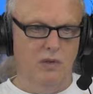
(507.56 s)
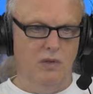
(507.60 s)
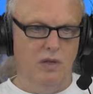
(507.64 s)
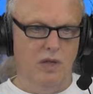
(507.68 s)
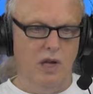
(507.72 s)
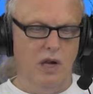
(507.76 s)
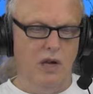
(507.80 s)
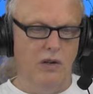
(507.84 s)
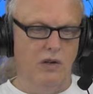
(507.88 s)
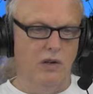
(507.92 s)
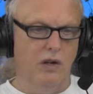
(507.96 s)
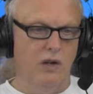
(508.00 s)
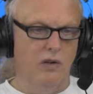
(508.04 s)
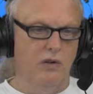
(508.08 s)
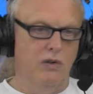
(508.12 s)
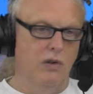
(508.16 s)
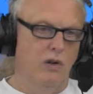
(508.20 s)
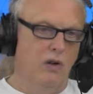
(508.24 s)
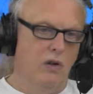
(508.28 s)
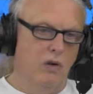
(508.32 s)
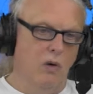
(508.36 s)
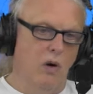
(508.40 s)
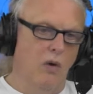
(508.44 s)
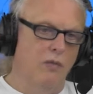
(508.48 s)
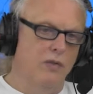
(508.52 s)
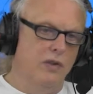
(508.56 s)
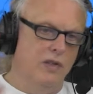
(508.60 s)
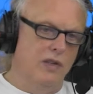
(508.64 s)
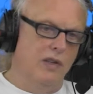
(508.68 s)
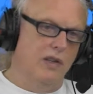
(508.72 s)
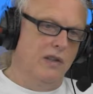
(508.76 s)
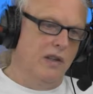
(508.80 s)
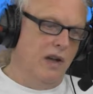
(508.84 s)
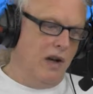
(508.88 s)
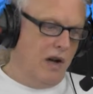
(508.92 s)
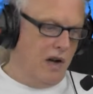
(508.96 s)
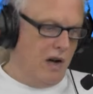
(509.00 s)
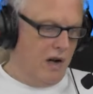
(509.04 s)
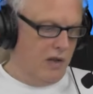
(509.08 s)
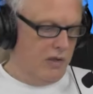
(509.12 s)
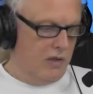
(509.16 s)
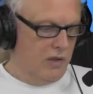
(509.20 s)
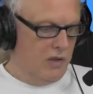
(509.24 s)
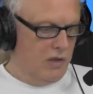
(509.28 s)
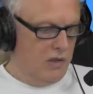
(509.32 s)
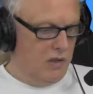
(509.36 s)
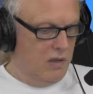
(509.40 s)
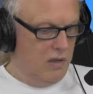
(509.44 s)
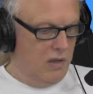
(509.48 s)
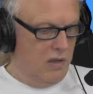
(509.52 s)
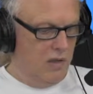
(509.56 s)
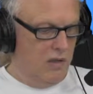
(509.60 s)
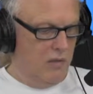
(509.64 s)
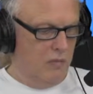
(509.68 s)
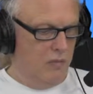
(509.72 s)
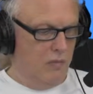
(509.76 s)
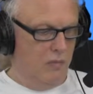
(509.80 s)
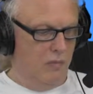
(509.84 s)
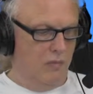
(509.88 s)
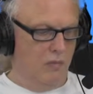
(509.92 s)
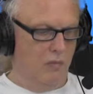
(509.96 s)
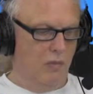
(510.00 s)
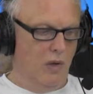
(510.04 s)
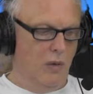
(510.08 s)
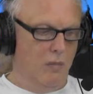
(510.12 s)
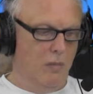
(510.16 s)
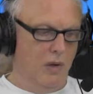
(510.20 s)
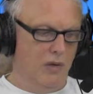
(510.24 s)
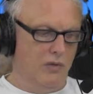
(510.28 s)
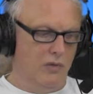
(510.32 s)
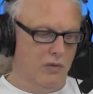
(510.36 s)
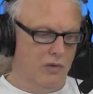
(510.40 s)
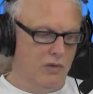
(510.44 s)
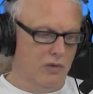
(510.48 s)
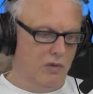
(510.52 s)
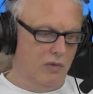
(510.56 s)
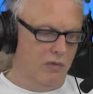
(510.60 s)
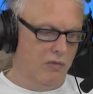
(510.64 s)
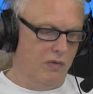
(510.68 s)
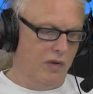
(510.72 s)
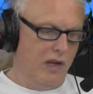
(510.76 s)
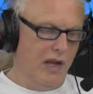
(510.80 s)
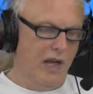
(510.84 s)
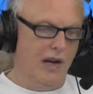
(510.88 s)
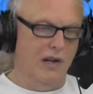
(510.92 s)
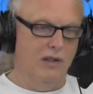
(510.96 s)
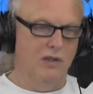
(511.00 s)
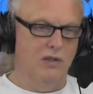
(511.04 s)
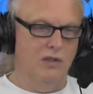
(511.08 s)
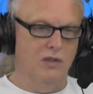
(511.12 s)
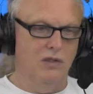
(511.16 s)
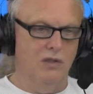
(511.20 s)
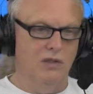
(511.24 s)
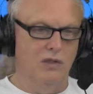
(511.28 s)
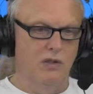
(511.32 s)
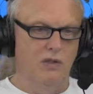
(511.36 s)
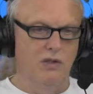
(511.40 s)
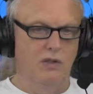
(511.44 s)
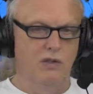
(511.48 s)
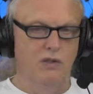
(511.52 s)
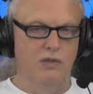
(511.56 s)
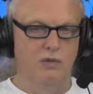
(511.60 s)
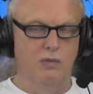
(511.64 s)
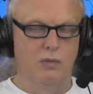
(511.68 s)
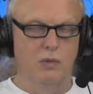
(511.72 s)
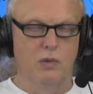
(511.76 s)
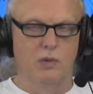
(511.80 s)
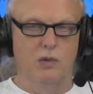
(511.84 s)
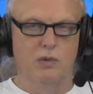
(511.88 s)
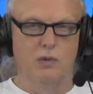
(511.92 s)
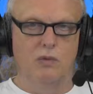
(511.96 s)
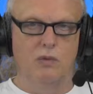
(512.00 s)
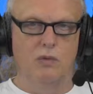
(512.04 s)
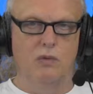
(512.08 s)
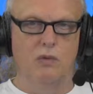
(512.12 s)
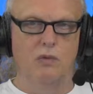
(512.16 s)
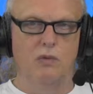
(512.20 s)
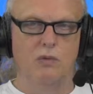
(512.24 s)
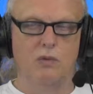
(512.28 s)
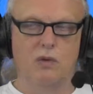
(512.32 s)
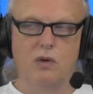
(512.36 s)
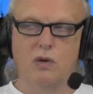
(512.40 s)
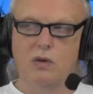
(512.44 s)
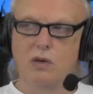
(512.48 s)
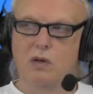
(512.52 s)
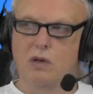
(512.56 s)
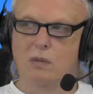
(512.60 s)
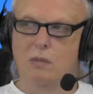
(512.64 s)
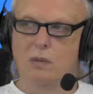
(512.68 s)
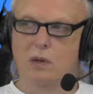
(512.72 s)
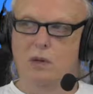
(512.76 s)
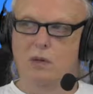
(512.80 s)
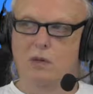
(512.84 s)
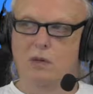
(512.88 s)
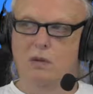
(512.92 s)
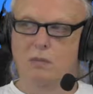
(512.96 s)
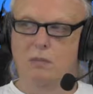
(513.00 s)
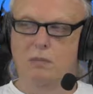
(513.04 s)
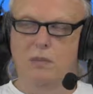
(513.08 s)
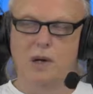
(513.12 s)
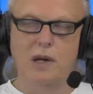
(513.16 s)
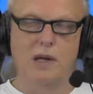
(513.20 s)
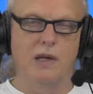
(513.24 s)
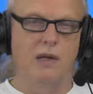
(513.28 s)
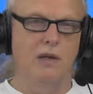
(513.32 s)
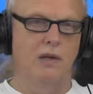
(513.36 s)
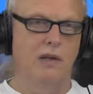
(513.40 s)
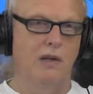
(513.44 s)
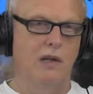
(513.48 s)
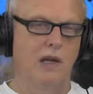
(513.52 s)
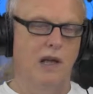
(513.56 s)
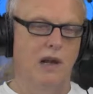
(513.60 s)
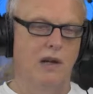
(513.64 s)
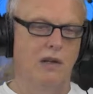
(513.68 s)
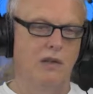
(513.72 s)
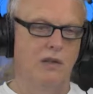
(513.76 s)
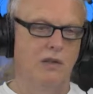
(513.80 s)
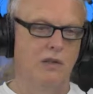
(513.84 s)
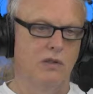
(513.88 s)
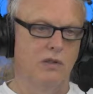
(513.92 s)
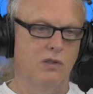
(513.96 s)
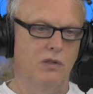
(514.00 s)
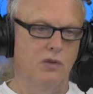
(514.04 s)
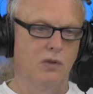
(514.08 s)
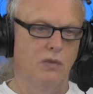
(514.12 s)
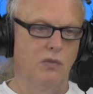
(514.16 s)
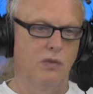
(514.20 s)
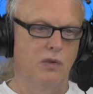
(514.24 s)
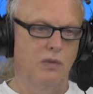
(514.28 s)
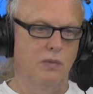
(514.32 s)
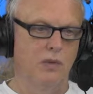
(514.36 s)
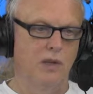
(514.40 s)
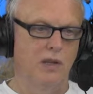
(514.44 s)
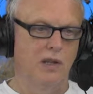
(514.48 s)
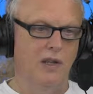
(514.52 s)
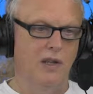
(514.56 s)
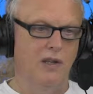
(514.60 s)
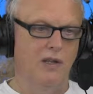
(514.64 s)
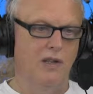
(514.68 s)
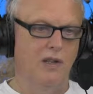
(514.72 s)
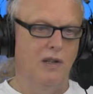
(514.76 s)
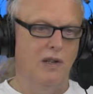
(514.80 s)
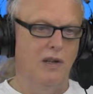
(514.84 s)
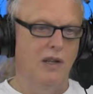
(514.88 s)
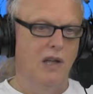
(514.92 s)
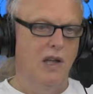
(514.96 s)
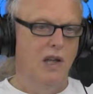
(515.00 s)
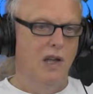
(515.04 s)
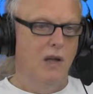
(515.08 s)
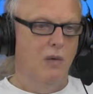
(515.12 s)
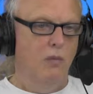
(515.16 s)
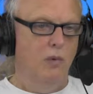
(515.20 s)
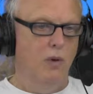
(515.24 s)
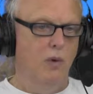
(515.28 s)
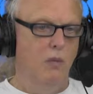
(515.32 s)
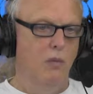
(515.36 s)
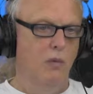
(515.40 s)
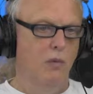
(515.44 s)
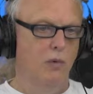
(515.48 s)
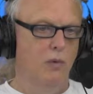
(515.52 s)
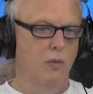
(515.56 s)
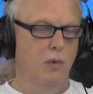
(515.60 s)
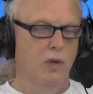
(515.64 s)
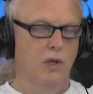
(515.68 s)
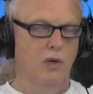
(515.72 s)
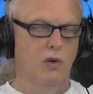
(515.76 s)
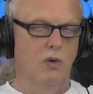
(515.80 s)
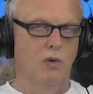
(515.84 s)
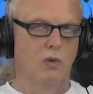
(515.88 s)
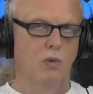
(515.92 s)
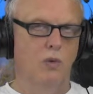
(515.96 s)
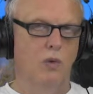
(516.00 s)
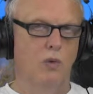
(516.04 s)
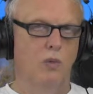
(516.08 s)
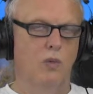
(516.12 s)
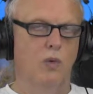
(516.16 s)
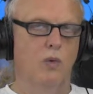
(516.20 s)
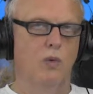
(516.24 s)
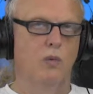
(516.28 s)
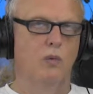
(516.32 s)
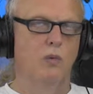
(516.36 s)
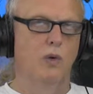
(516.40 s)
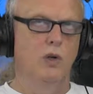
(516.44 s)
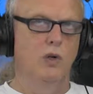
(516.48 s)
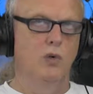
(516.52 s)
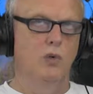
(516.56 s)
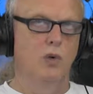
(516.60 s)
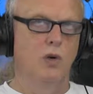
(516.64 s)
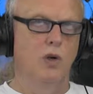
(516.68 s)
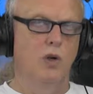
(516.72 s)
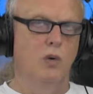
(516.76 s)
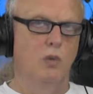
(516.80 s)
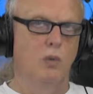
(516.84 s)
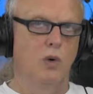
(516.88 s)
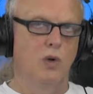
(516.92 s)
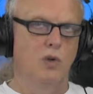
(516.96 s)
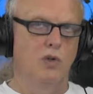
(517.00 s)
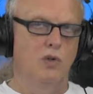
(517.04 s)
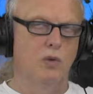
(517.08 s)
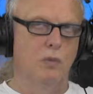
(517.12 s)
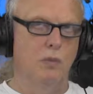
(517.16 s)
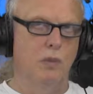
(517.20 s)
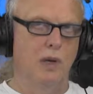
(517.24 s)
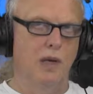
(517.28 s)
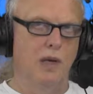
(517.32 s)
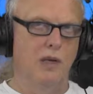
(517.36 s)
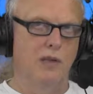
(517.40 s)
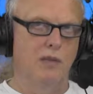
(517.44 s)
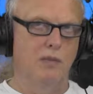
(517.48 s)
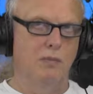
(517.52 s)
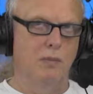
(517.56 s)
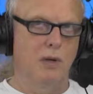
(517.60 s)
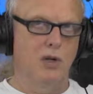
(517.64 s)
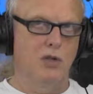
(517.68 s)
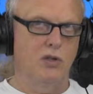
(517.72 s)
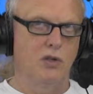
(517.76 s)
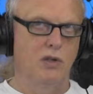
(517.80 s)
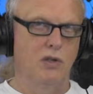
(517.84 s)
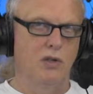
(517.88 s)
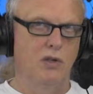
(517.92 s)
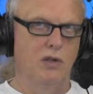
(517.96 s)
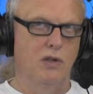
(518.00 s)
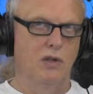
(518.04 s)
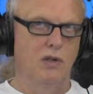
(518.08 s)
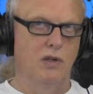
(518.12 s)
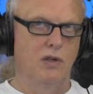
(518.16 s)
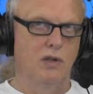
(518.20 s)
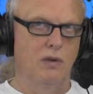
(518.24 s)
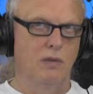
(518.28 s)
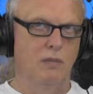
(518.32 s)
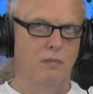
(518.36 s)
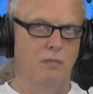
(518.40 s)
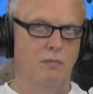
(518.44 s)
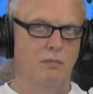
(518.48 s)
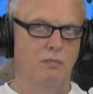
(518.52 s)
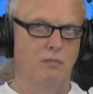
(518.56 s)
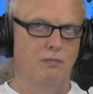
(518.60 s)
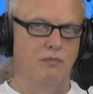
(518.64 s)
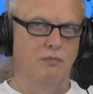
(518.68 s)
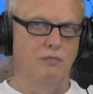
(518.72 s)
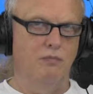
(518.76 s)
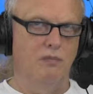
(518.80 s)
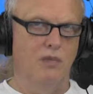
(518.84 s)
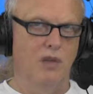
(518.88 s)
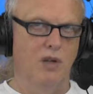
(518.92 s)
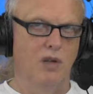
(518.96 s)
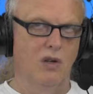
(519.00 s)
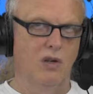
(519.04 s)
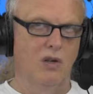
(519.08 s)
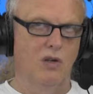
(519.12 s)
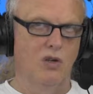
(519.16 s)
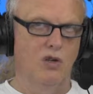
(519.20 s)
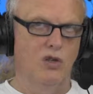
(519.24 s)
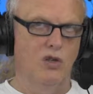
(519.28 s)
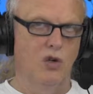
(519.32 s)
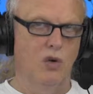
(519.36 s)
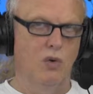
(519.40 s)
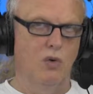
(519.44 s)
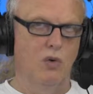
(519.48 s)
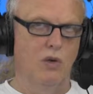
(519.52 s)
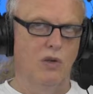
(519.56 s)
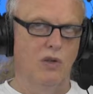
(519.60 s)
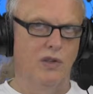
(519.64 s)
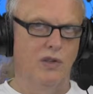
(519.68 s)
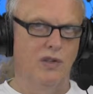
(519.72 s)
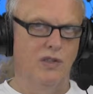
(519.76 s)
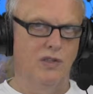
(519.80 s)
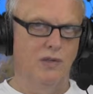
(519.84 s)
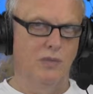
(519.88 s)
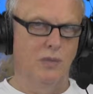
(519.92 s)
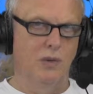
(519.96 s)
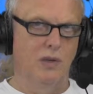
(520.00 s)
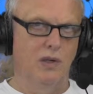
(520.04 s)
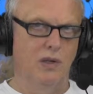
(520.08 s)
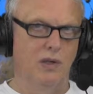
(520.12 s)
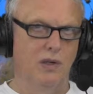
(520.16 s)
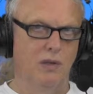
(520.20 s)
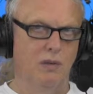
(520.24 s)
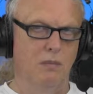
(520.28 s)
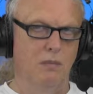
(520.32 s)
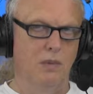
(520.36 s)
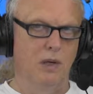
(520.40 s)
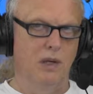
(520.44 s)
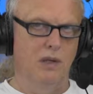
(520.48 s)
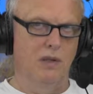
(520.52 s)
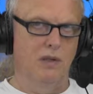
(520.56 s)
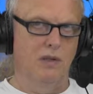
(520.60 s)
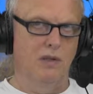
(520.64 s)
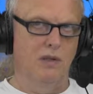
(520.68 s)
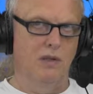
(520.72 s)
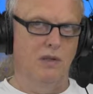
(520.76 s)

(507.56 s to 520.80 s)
Yeah, and obviously there are other methods of calendars. If we're talking about the Mayan calendar and so forth, but we do not want to make a special show on this one. But